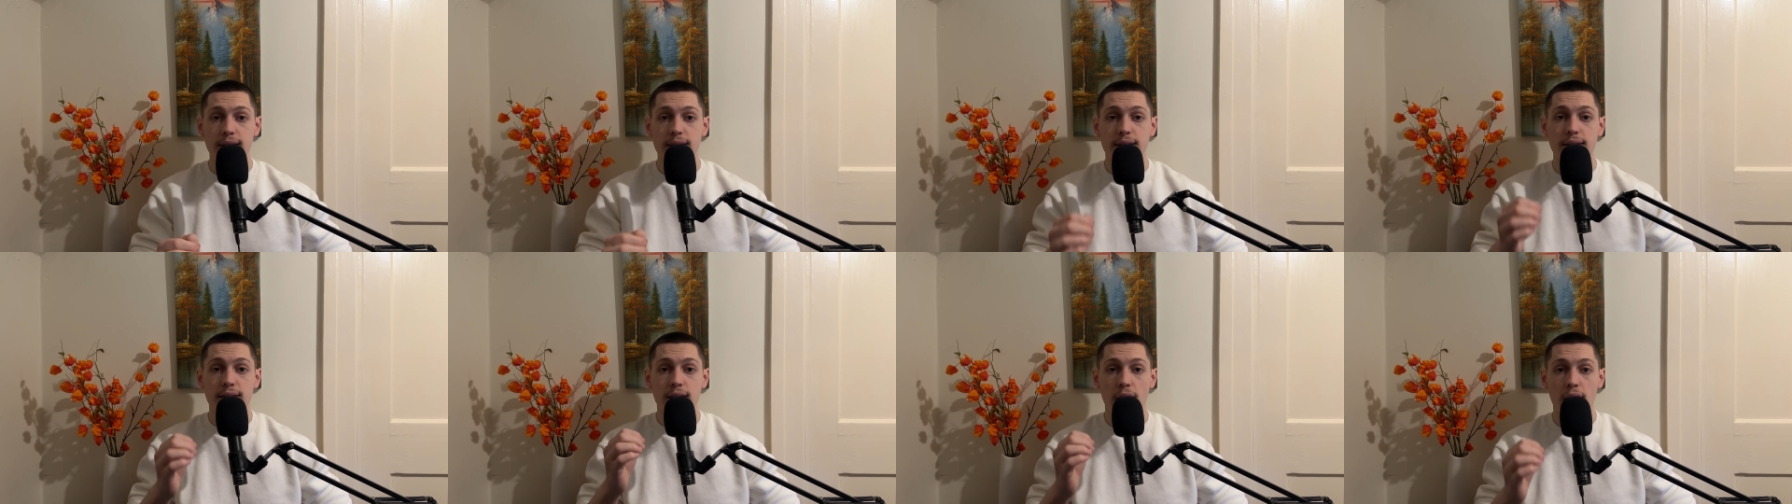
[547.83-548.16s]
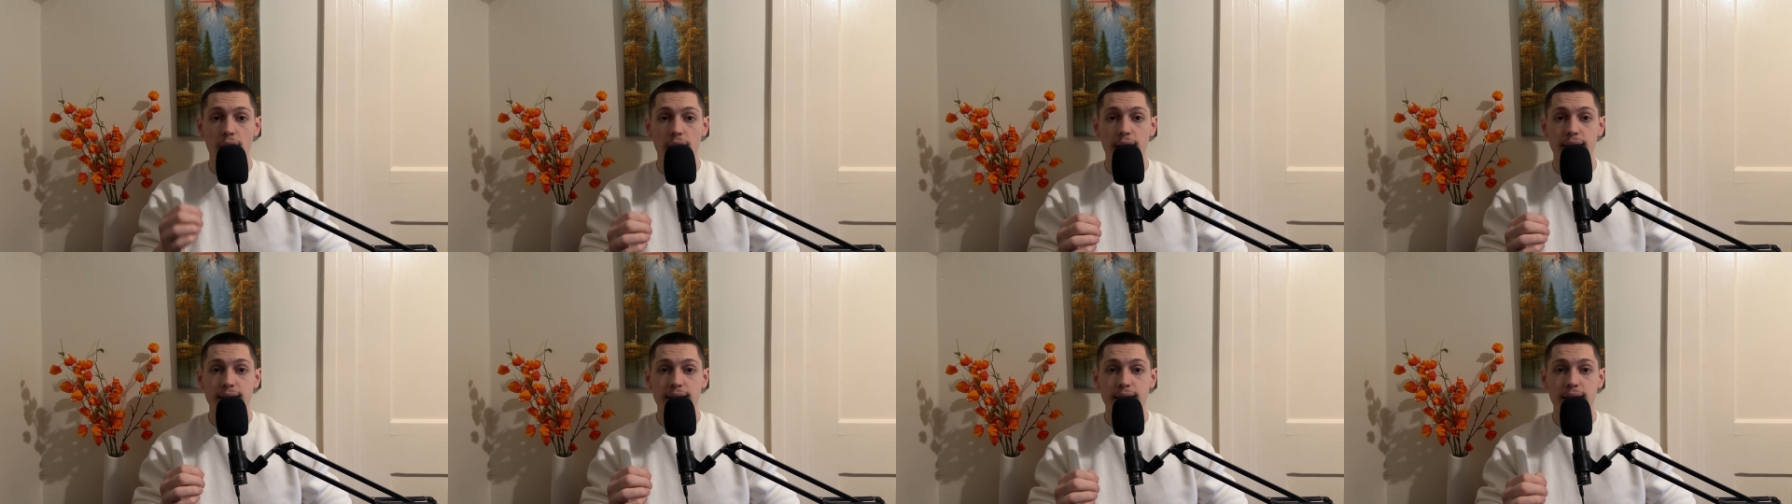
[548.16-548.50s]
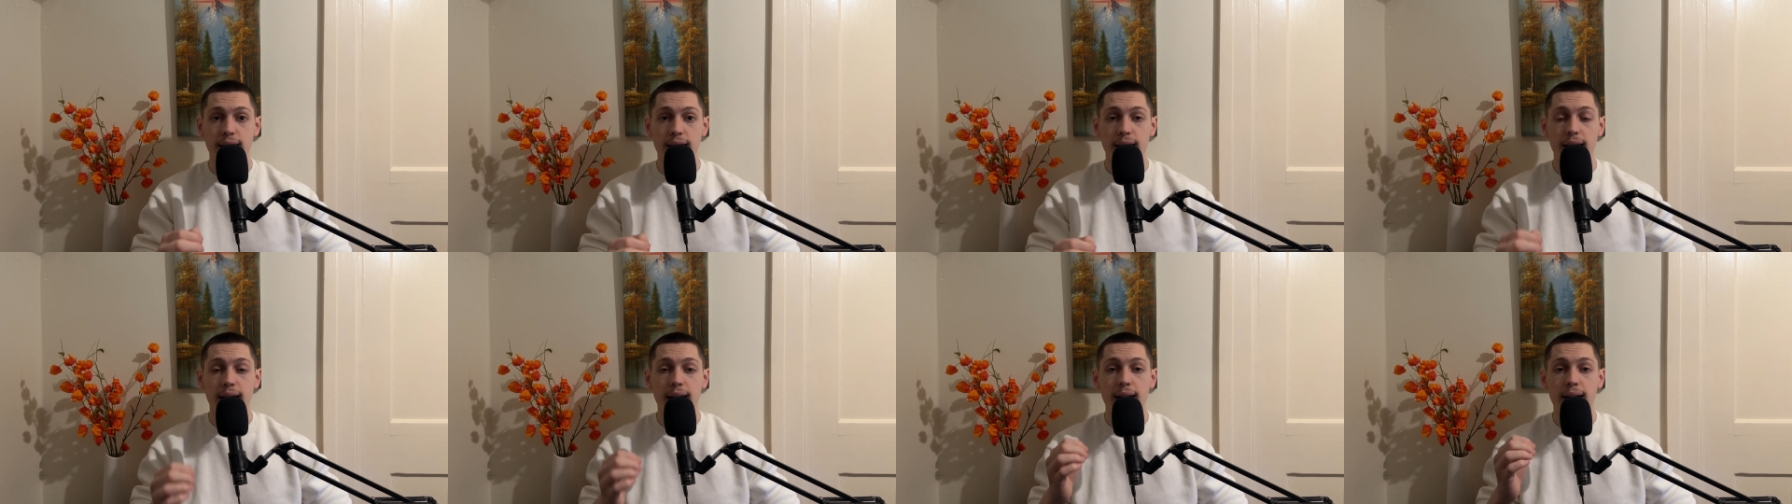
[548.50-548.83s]
targeted
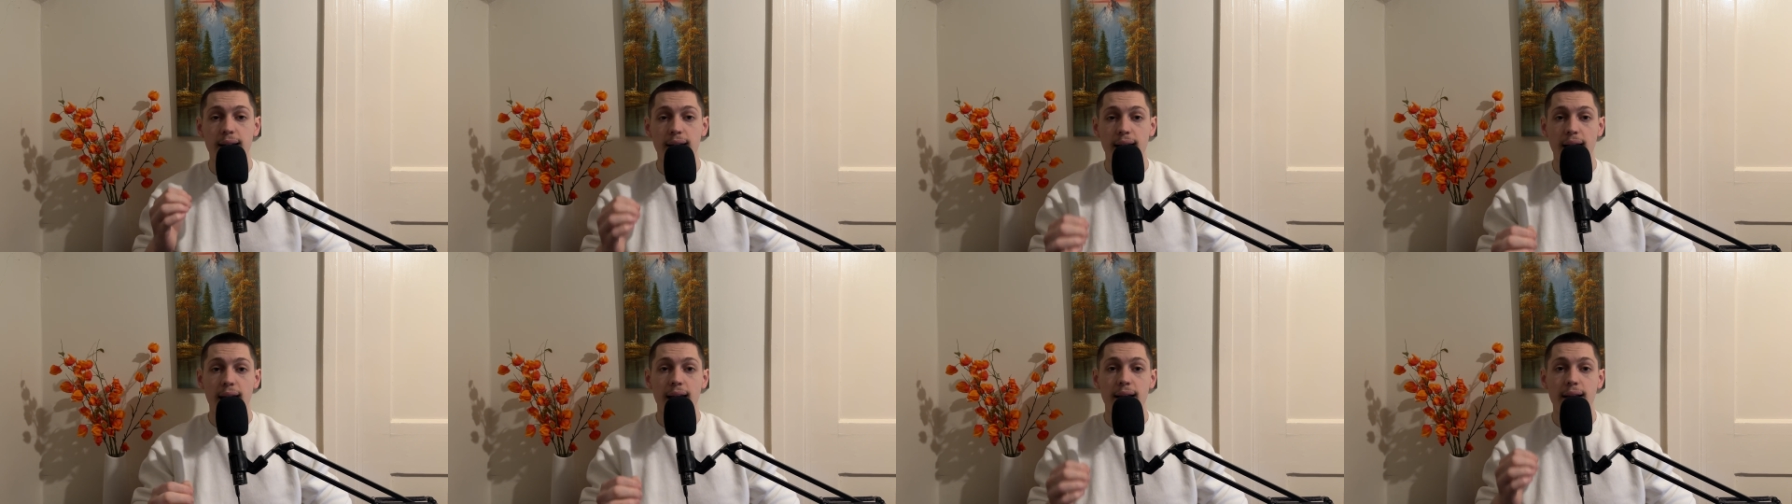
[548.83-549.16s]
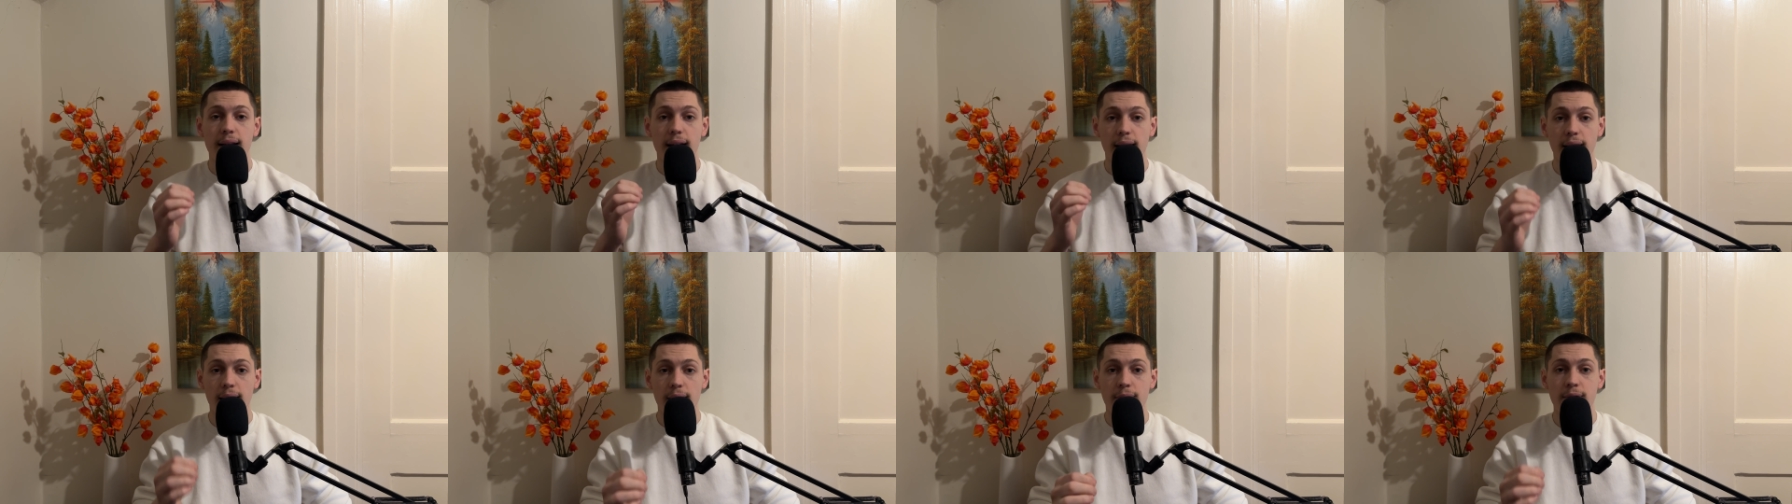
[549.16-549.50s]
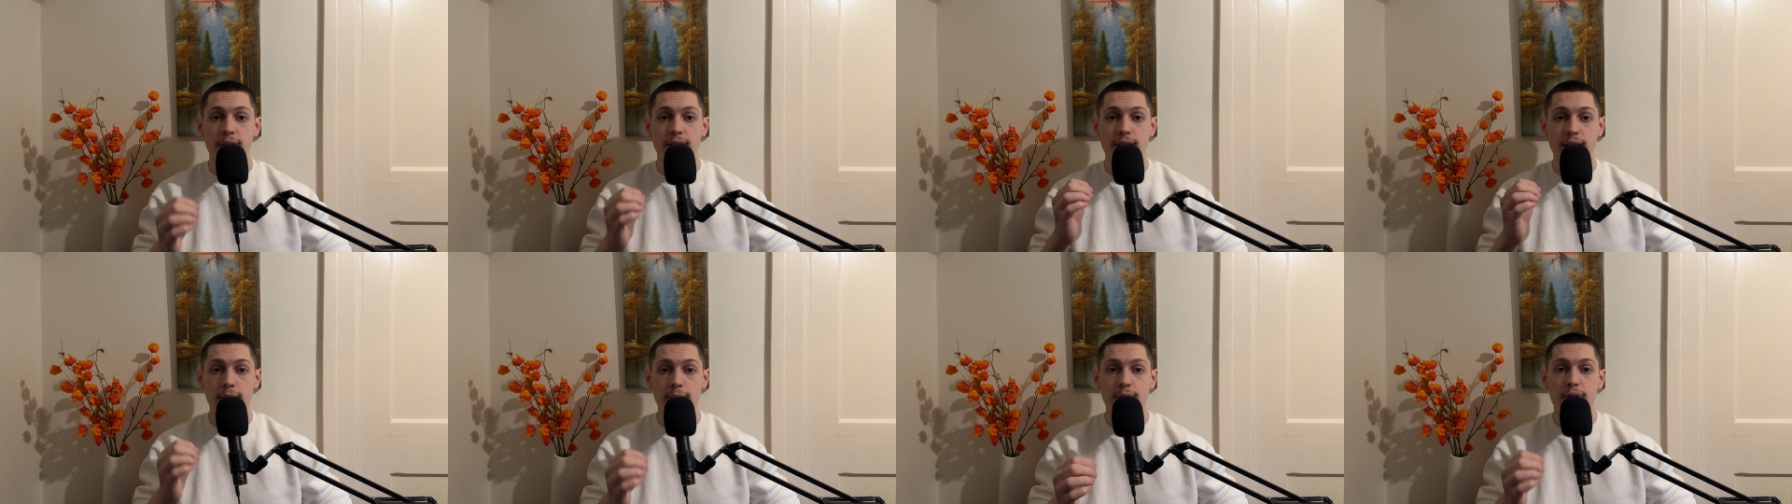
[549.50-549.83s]
in late
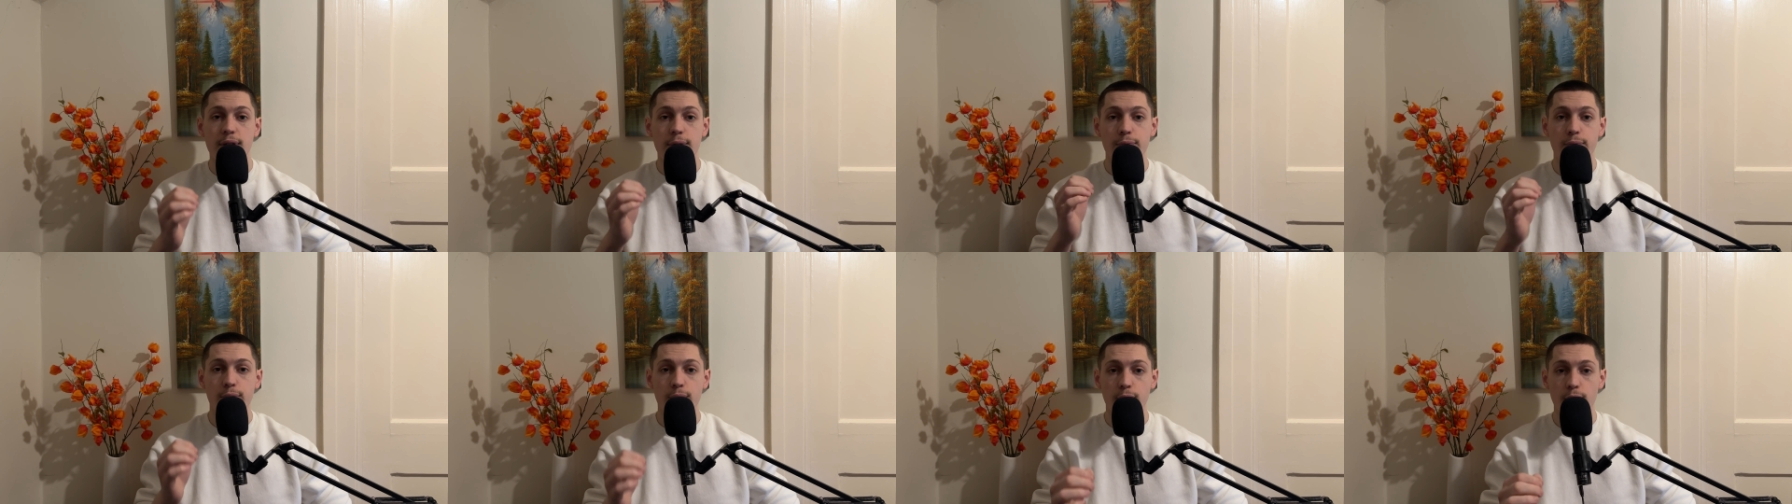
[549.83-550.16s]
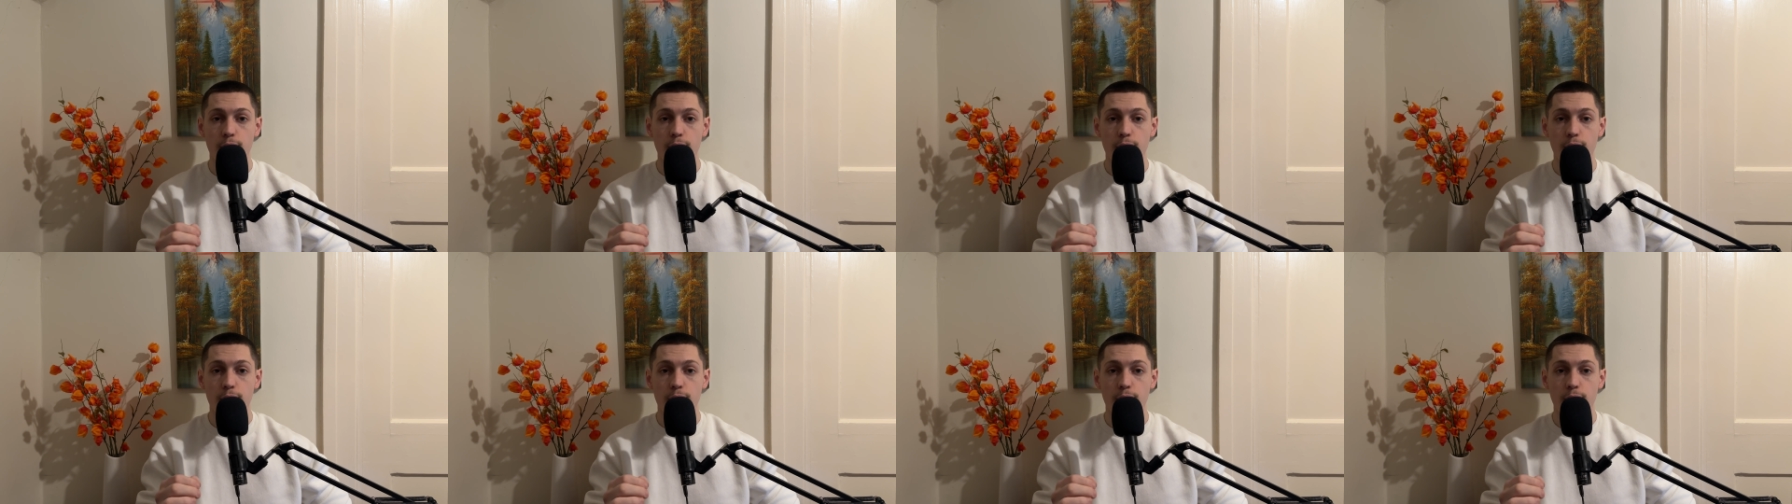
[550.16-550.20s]
1174.